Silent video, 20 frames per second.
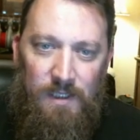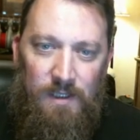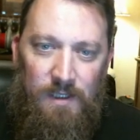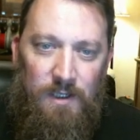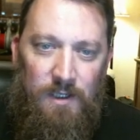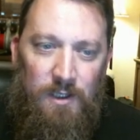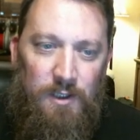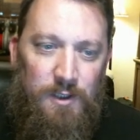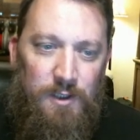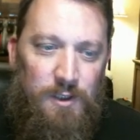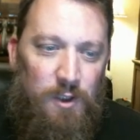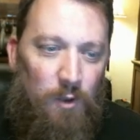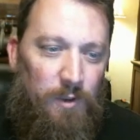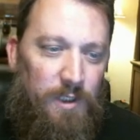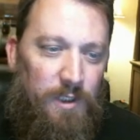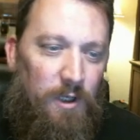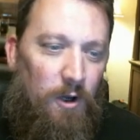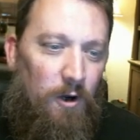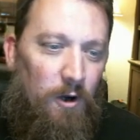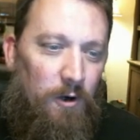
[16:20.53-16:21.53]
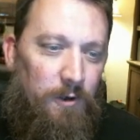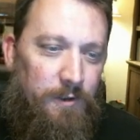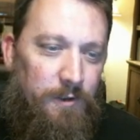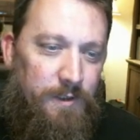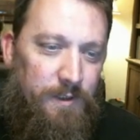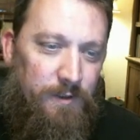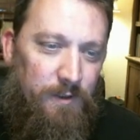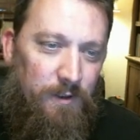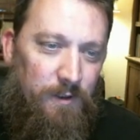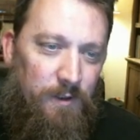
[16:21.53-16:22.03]
So on our
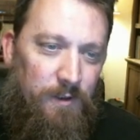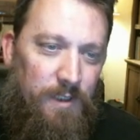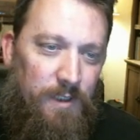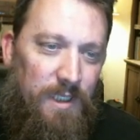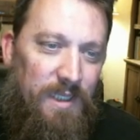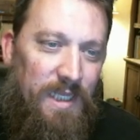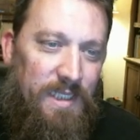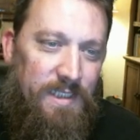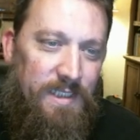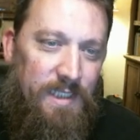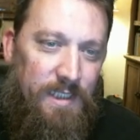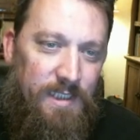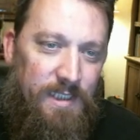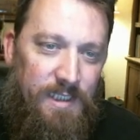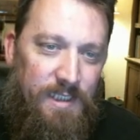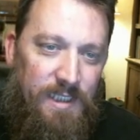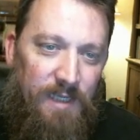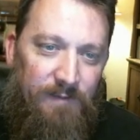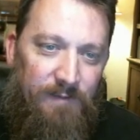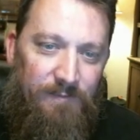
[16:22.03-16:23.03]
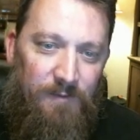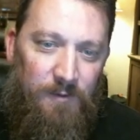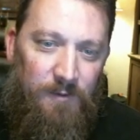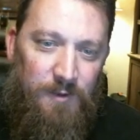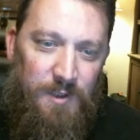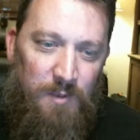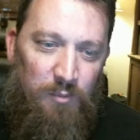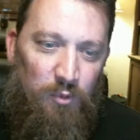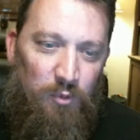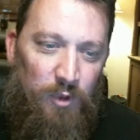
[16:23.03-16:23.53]
turn, that sets us up for
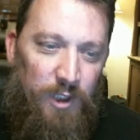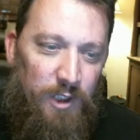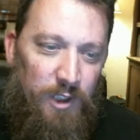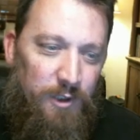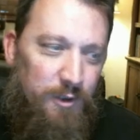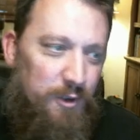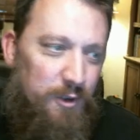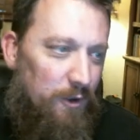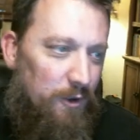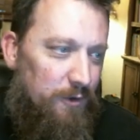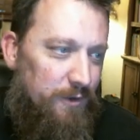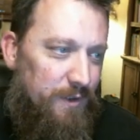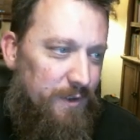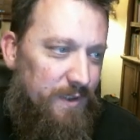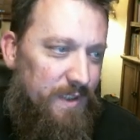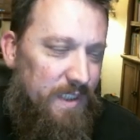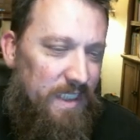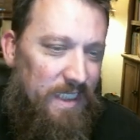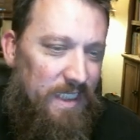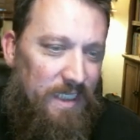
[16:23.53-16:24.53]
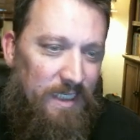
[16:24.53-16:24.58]
some pretty good charges.